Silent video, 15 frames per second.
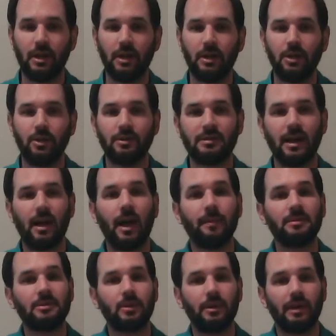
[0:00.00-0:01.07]
you can say, I'm
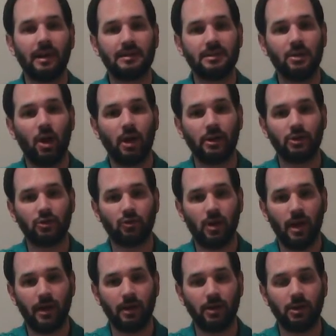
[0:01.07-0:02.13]
sorry, that's not a triangle.